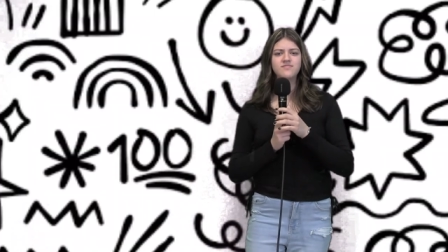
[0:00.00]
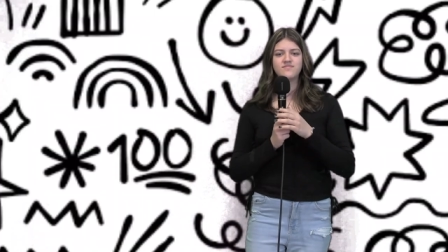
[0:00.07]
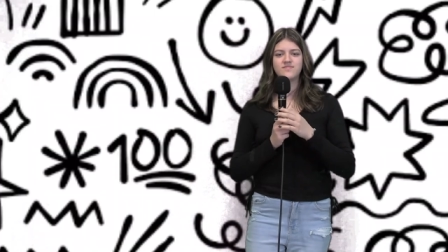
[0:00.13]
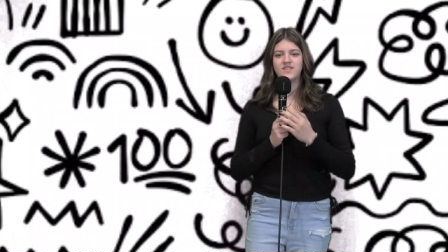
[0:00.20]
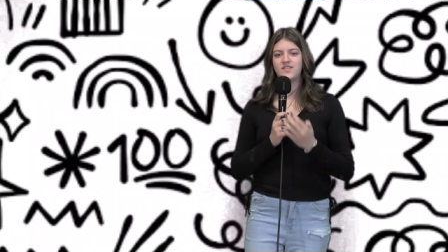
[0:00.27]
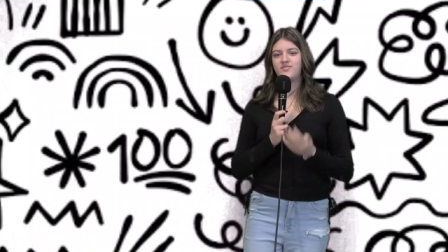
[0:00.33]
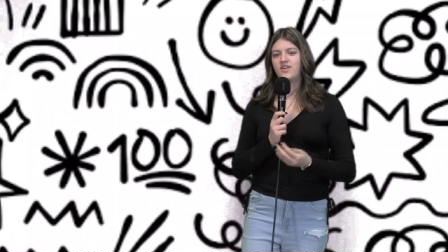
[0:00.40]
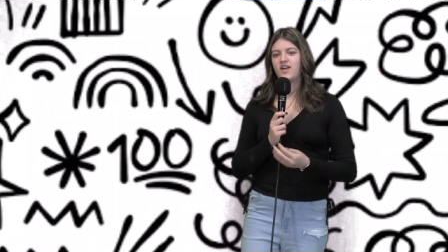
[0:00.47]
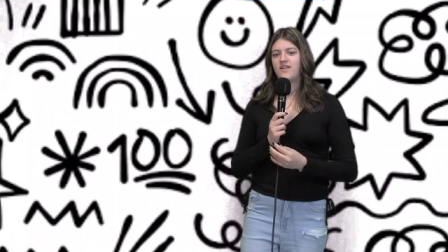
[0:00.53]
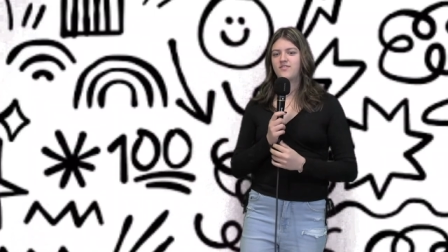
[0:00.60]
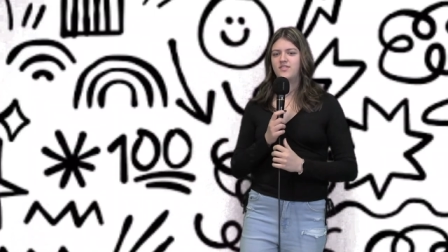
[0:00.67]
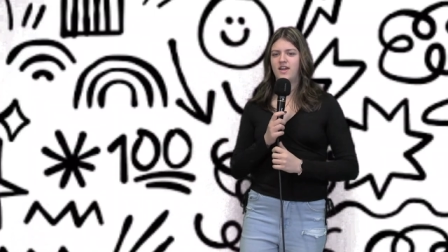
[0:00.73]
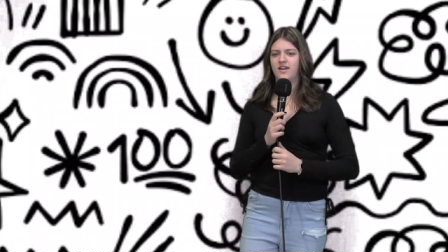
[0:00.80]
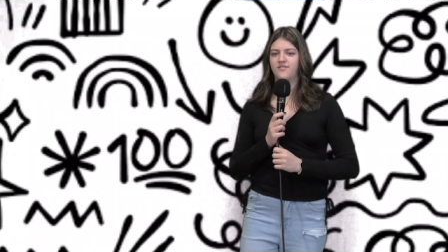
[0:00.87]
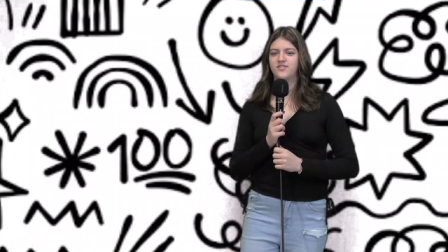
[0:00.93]
if you have a
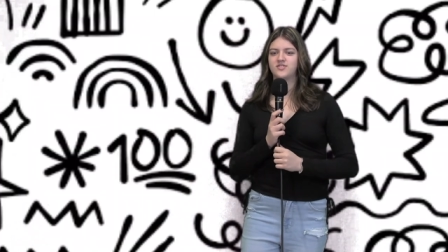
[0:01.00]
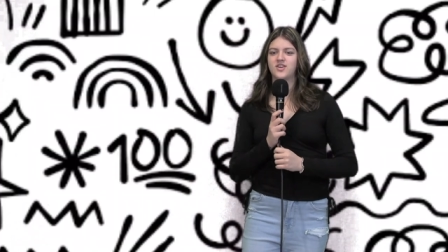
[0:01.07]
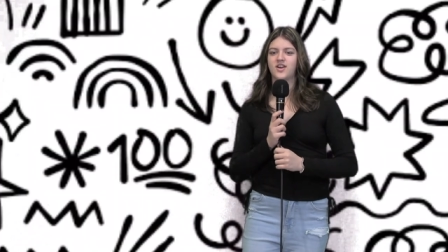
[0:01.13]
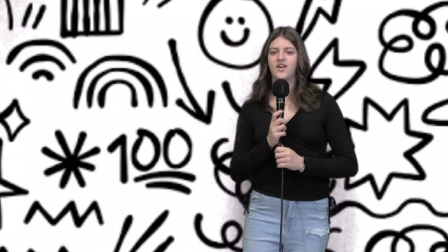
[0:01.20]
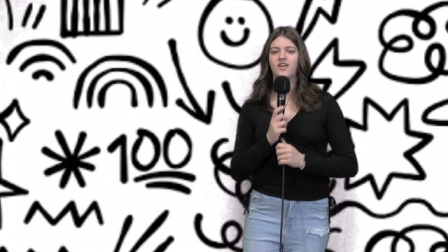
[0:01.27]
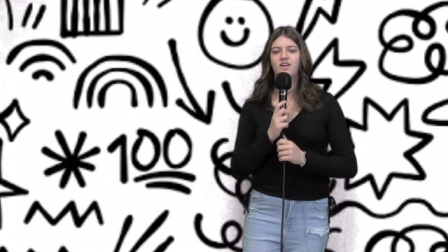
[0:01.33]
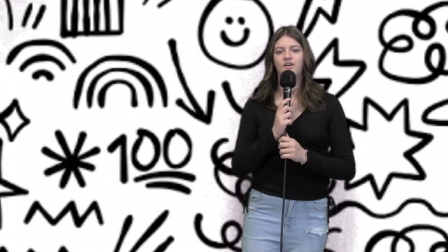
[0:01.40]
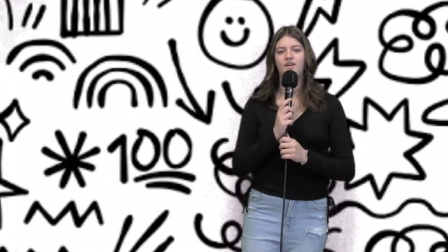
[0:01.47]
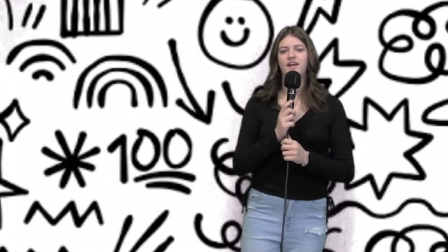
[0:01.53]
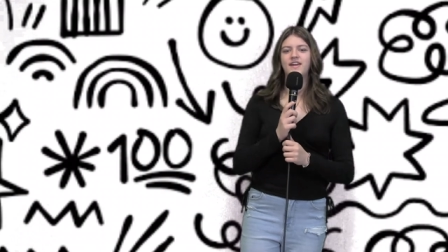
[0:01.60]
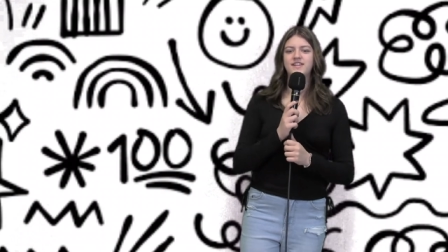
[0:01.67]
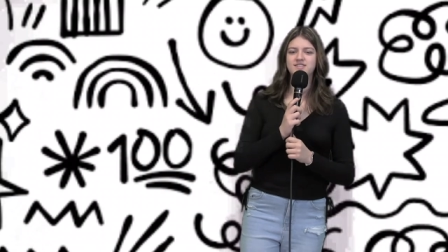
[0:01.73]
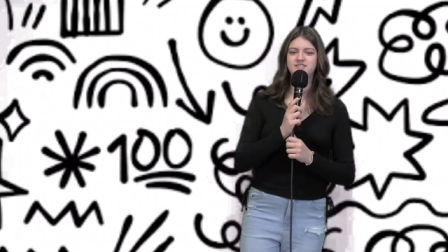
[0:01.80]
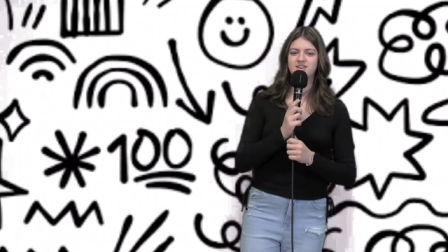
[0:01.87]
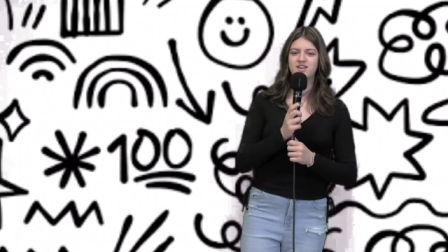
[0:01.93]
knack for drawing, go ahead and
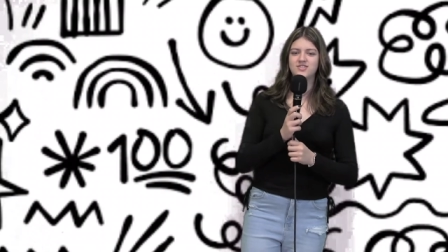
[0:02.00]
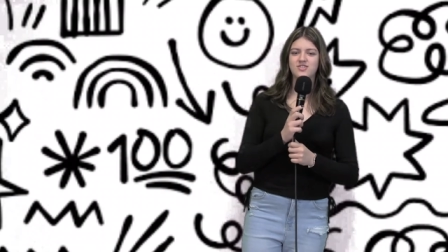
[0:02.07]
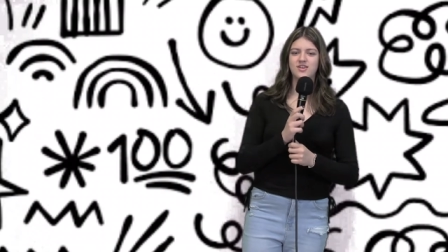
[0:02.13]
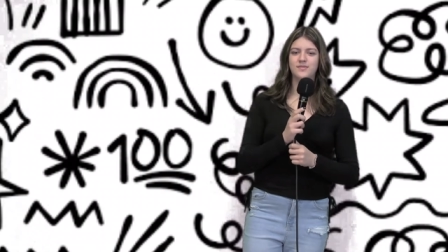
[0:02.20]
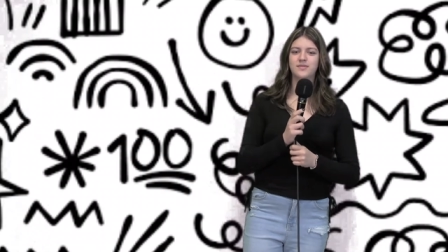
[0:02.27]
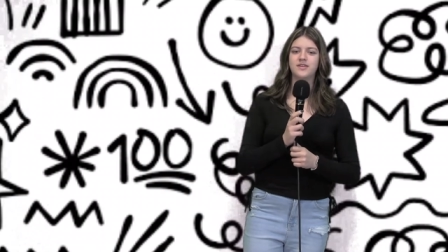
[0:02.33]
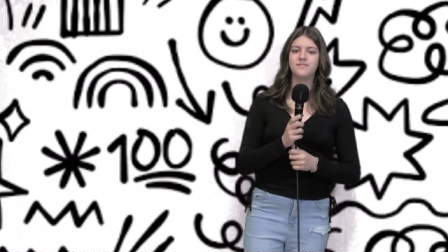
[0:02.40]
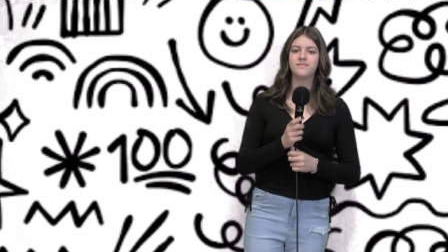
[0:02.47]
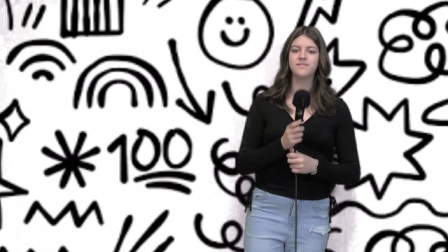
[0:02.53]
start scribbling.